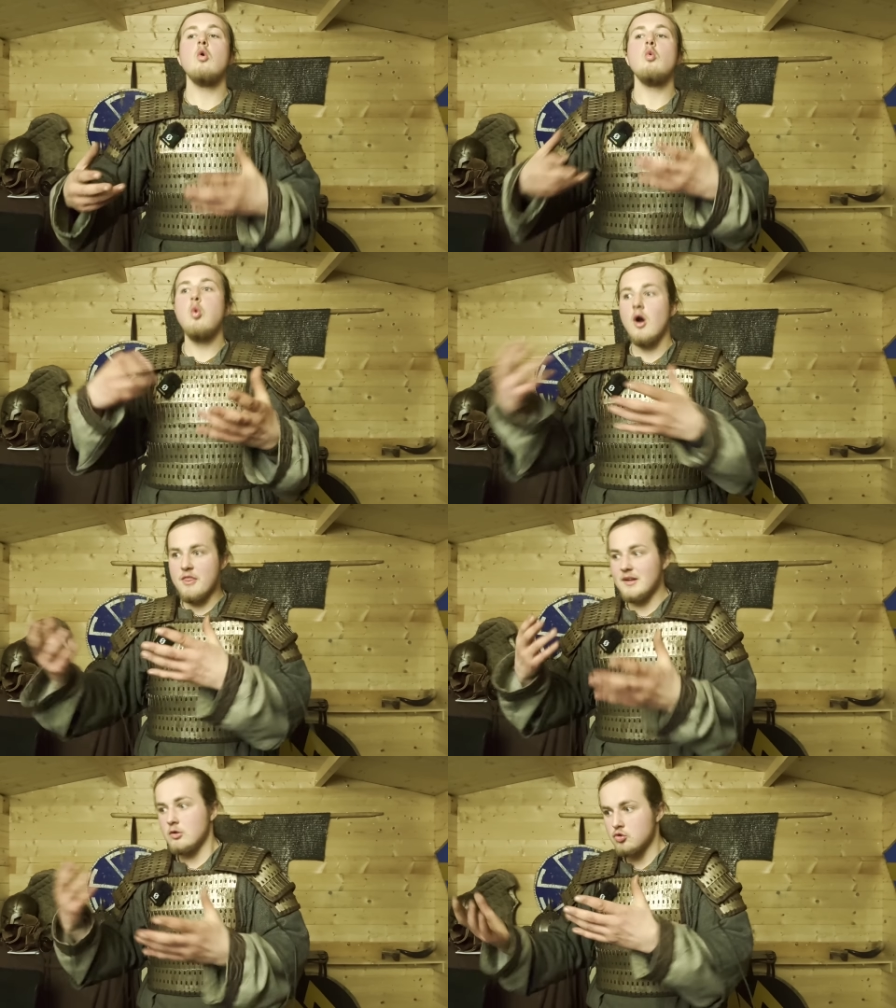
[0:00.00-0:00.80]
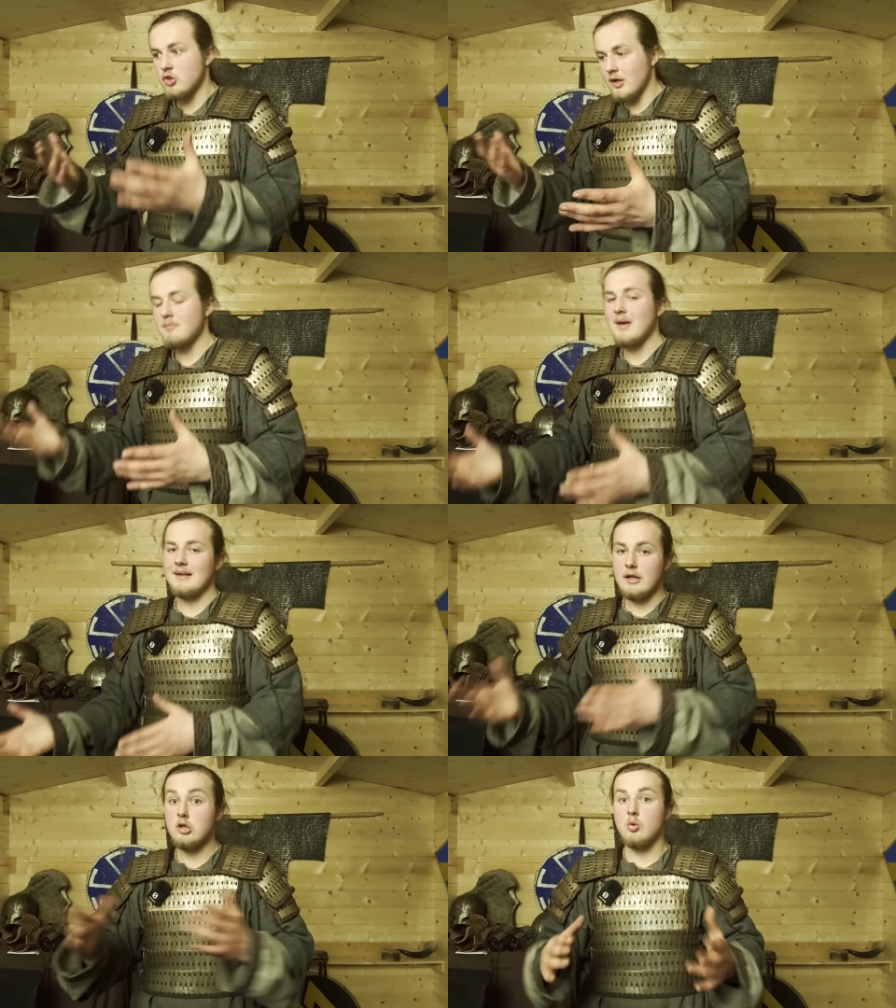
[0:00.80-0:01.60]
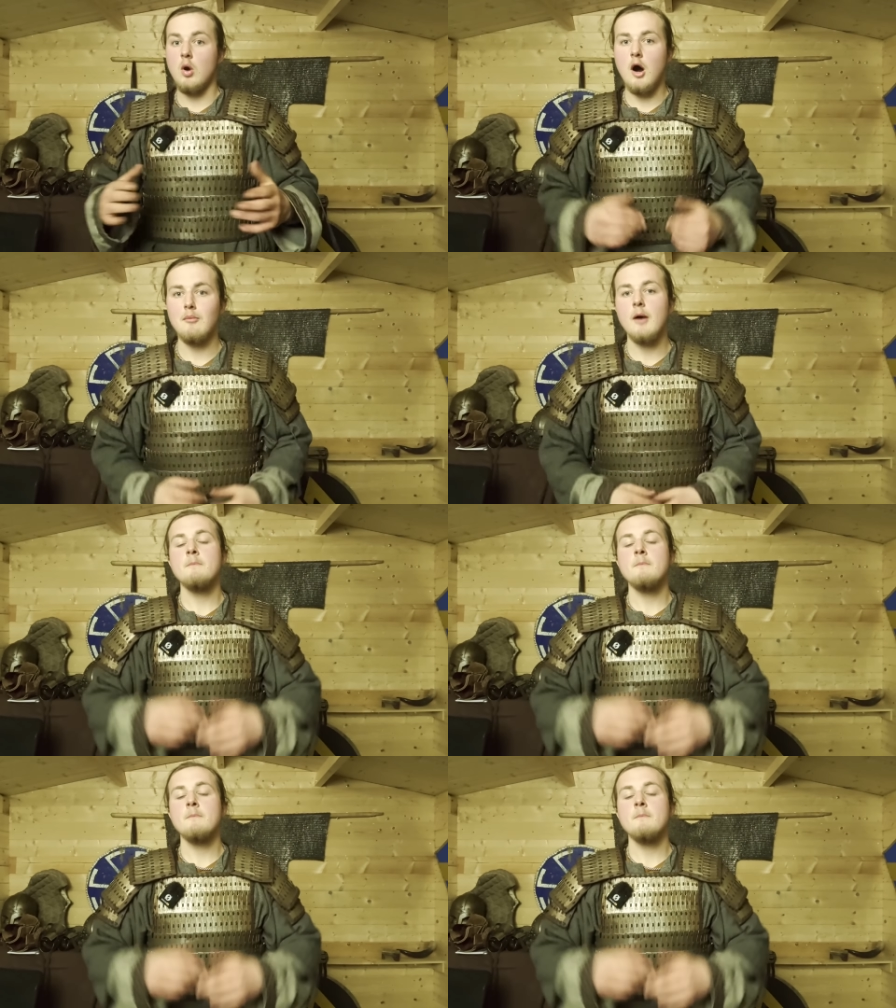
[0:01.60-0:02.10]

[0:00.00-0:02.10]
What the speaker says: worth it to start making a new armor.